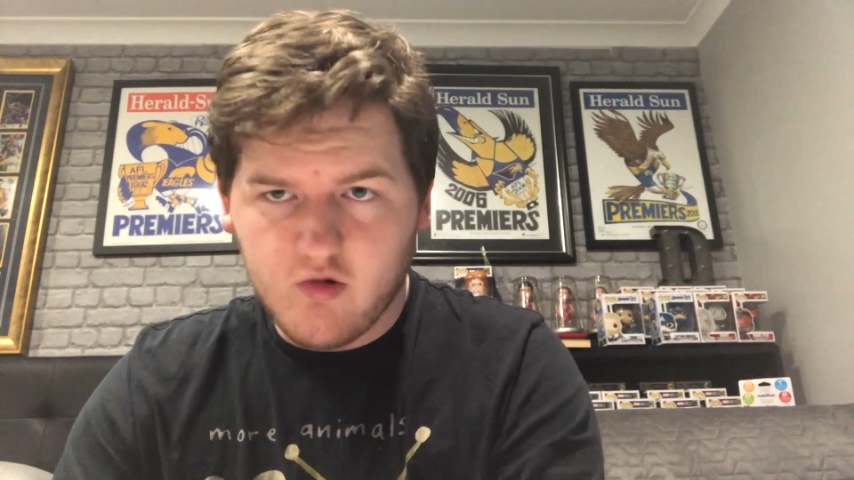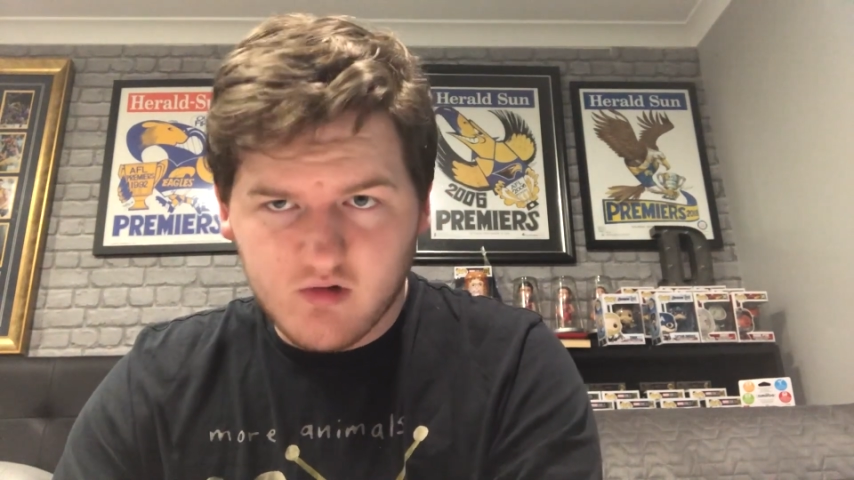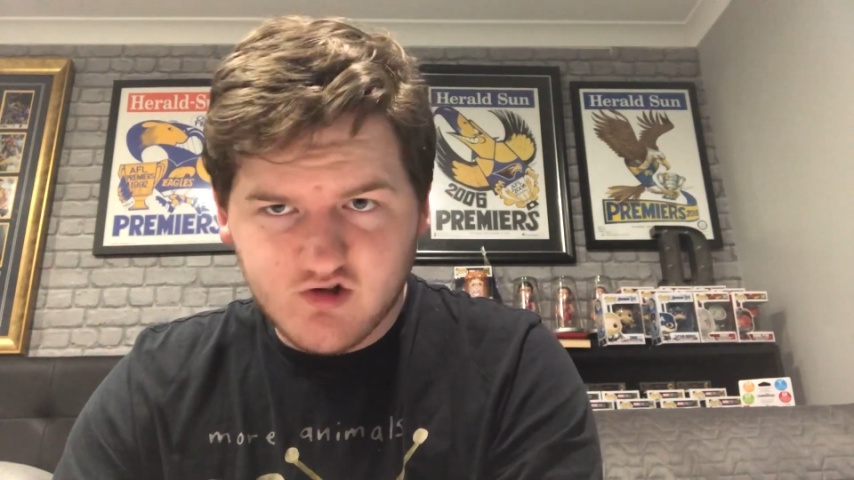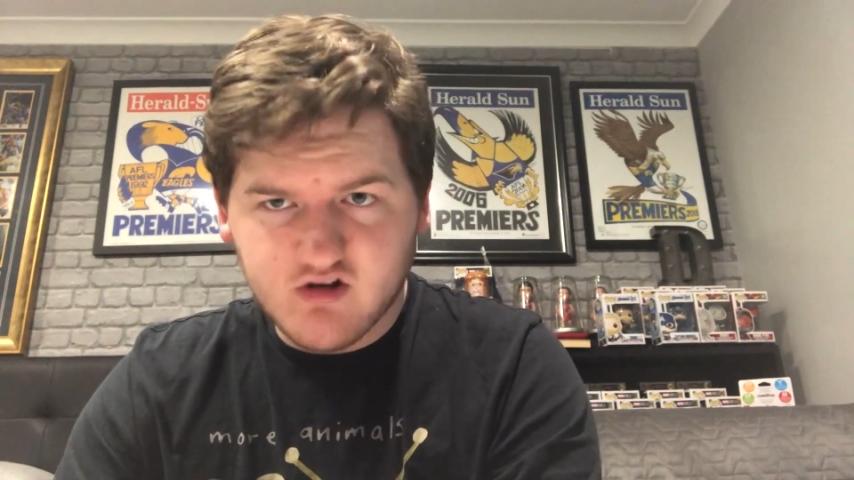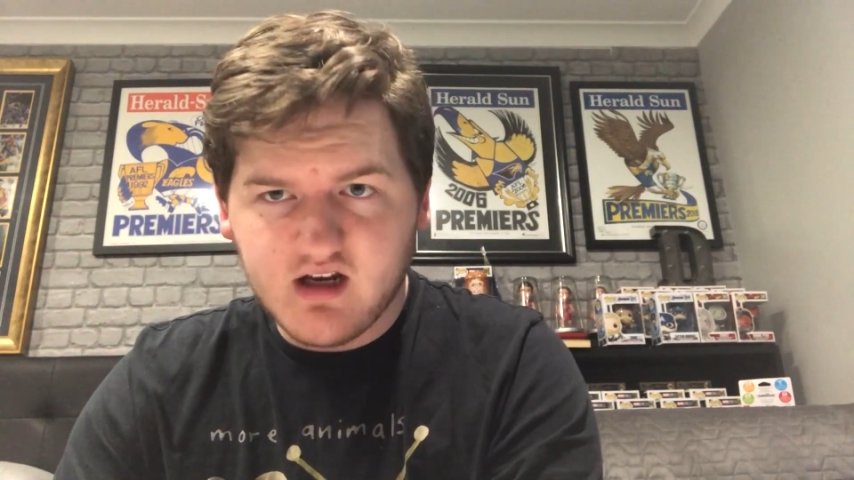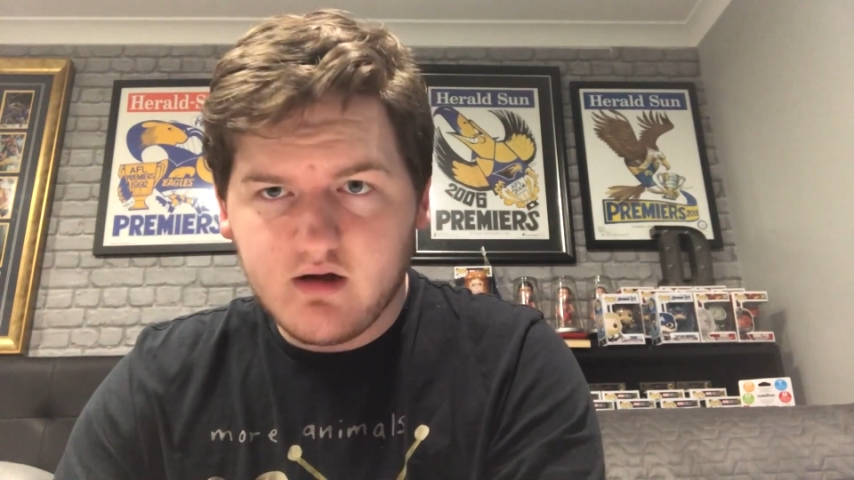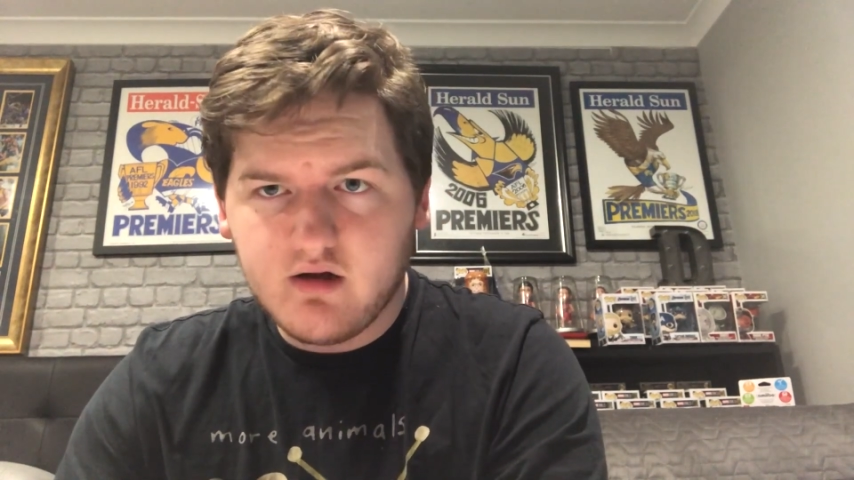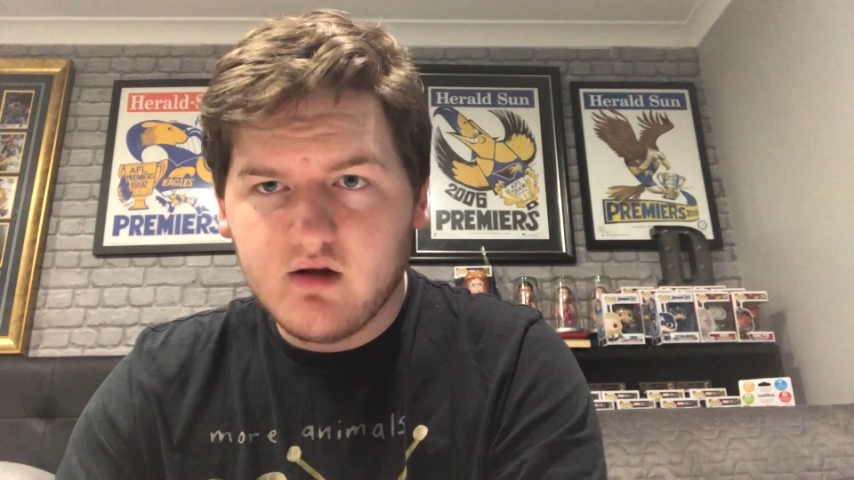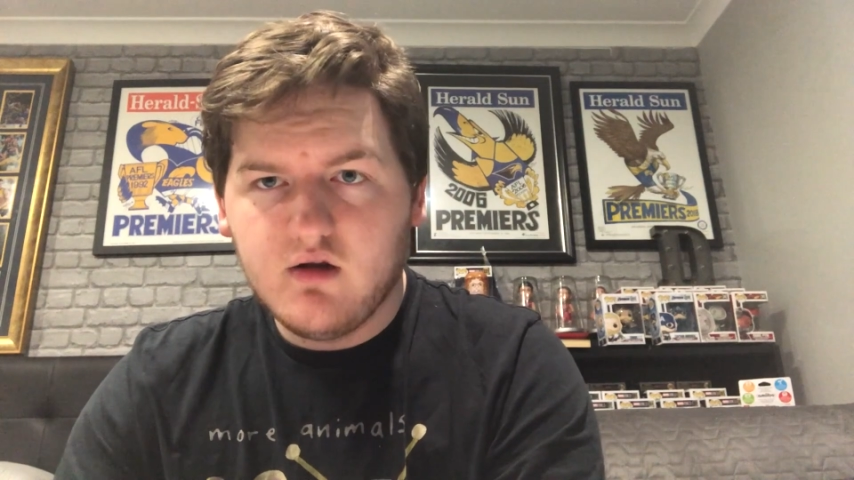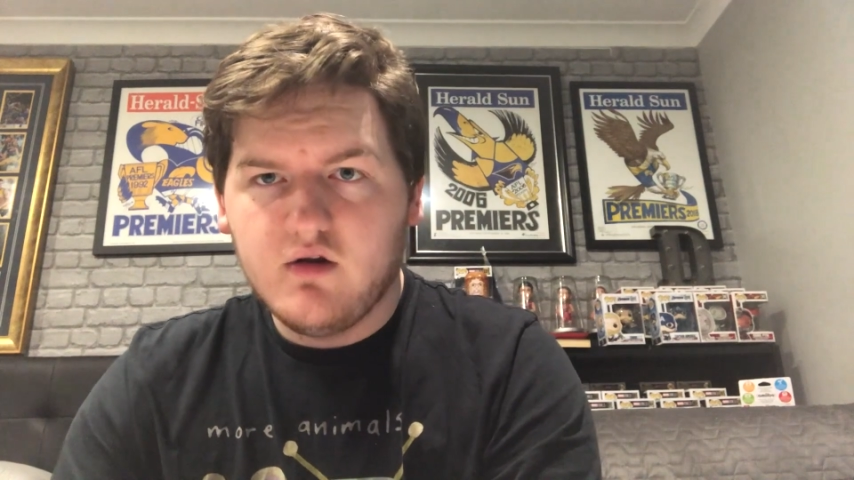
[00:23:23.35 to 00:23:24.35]
Madrid
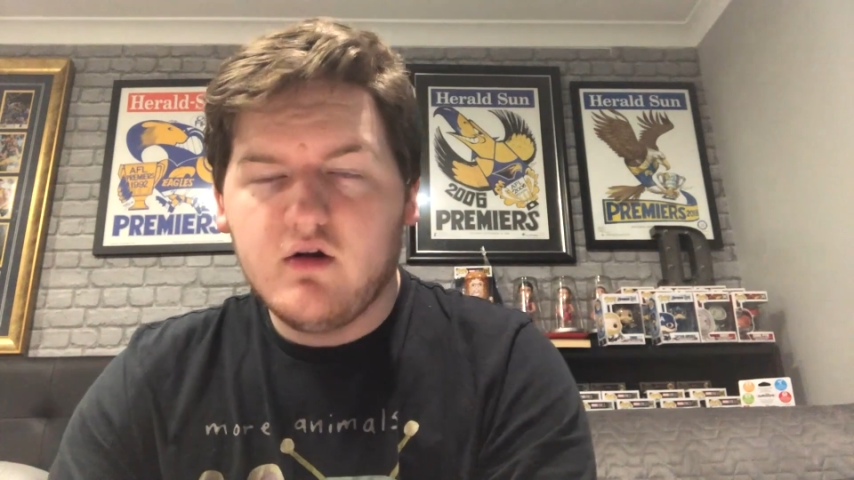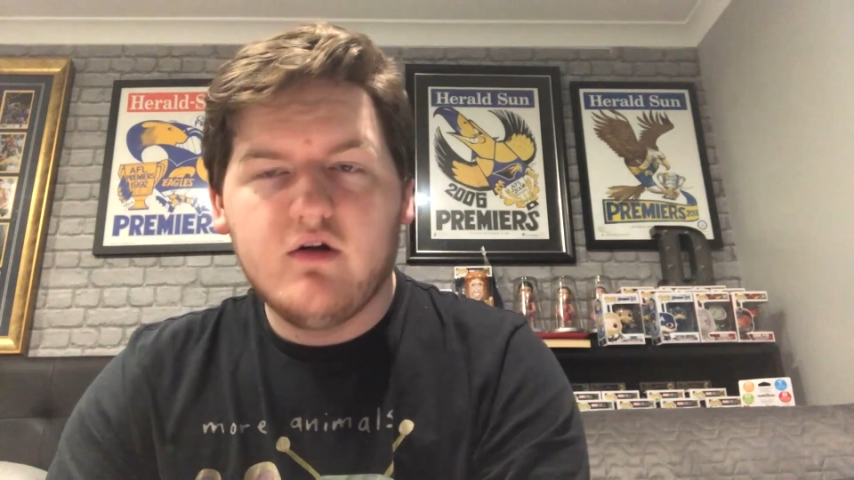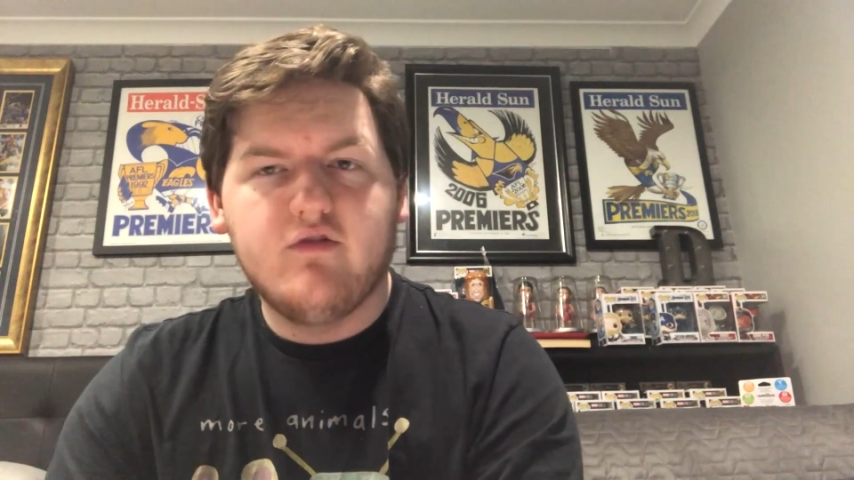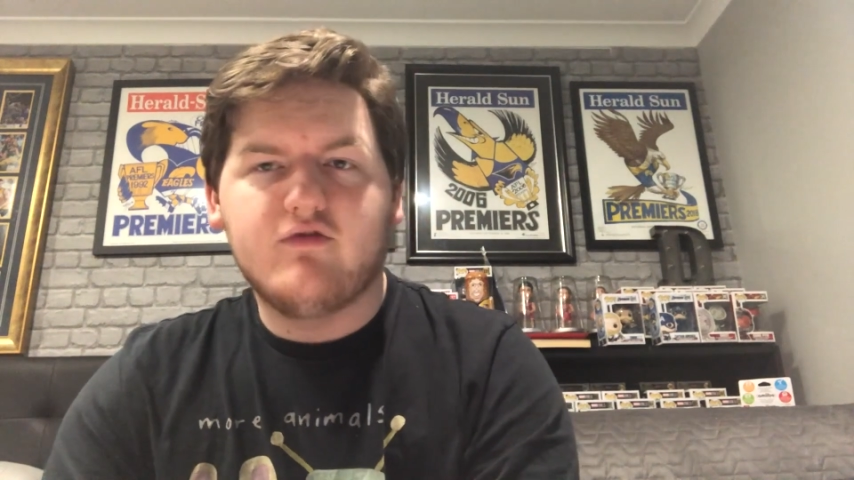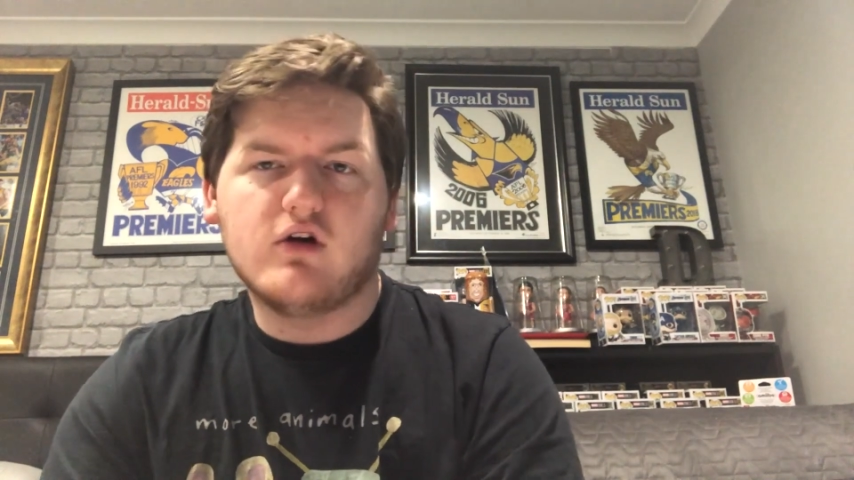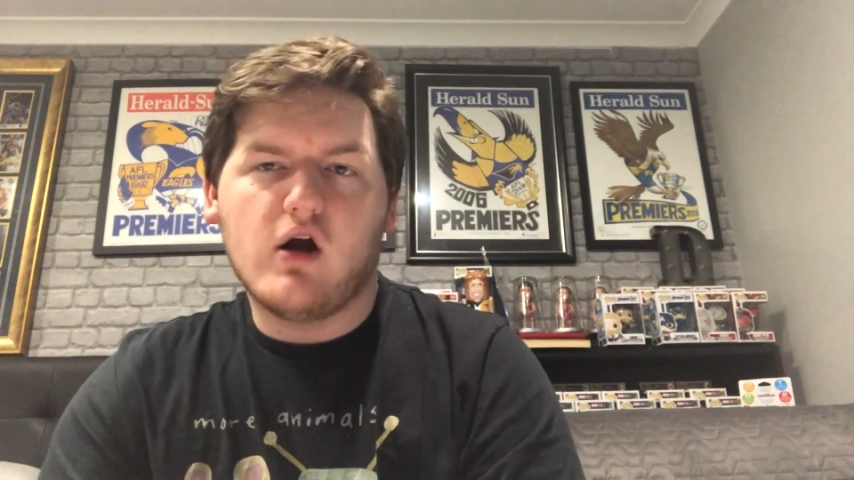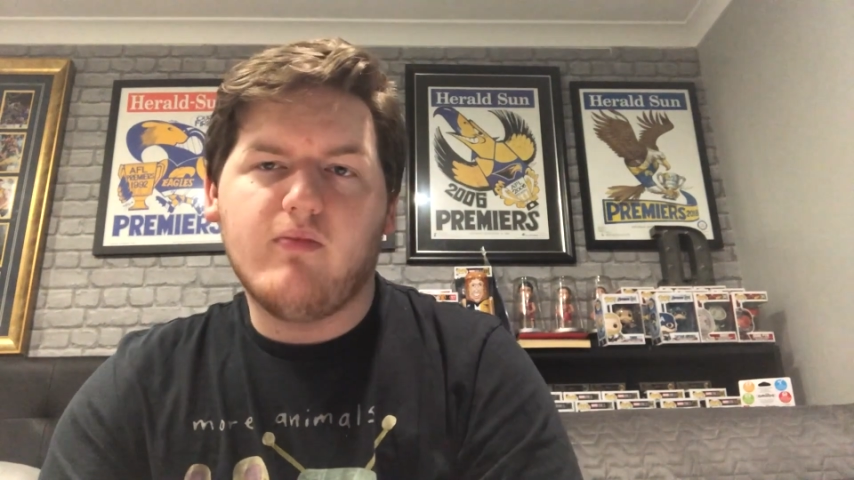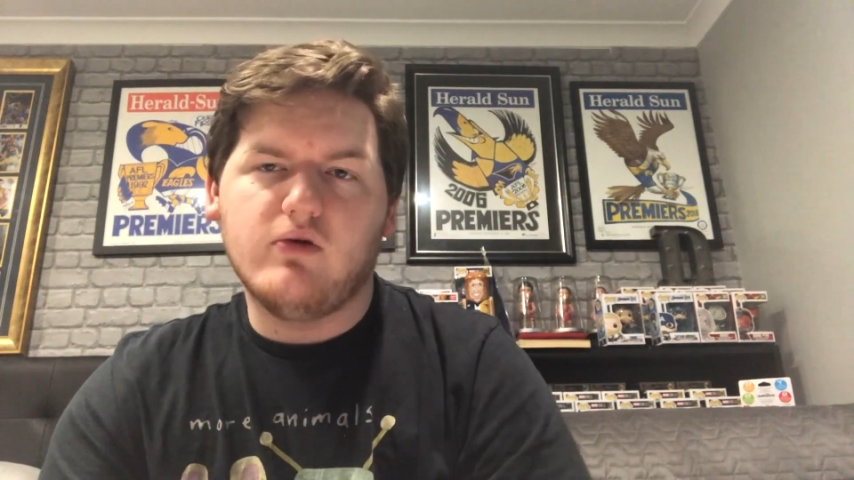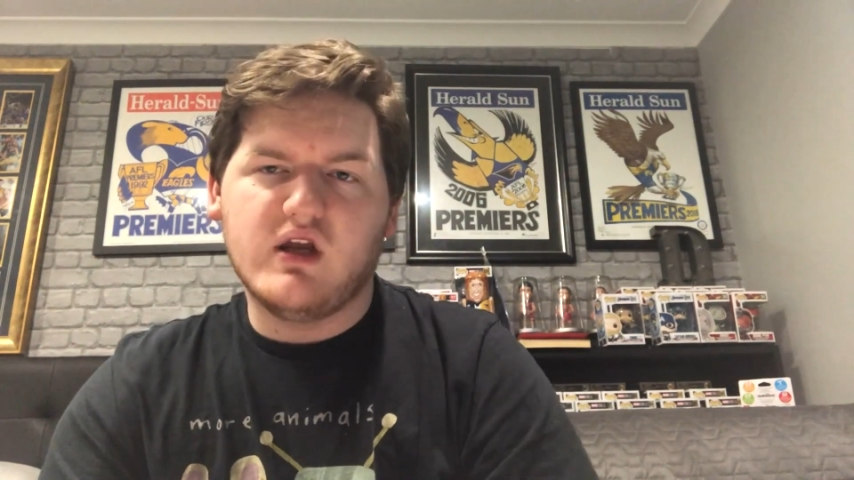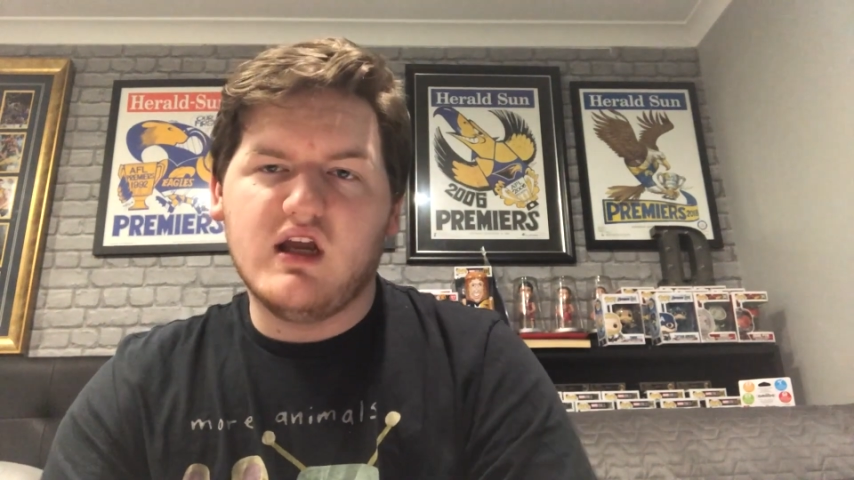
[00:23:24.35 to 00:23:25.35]
for a
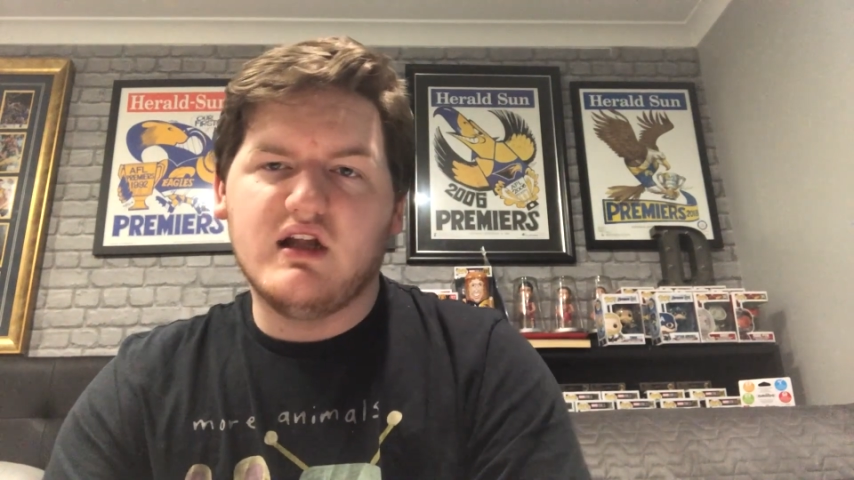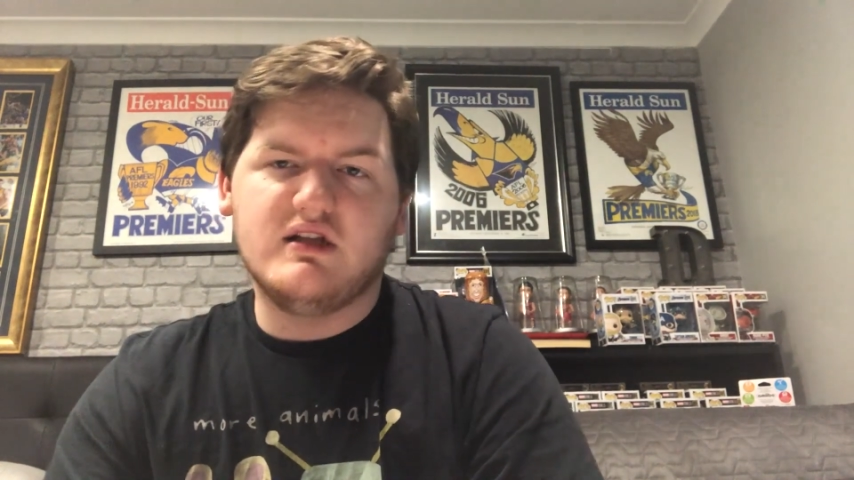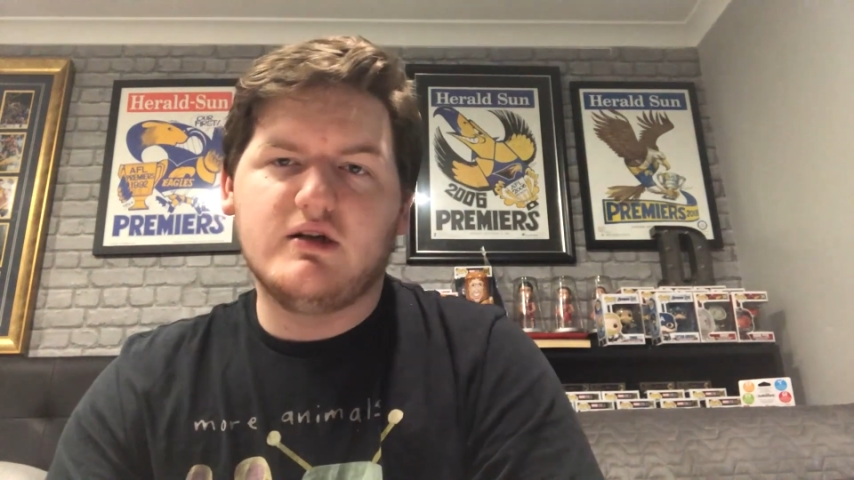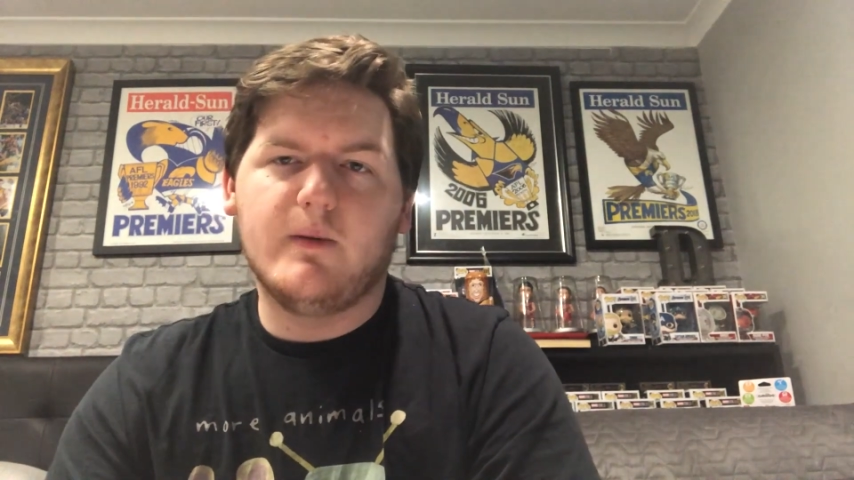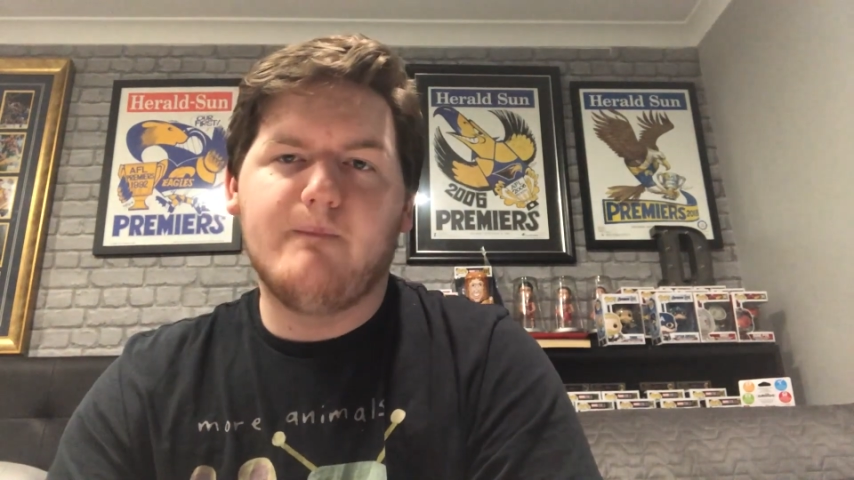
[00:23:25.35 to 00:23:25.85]
couple years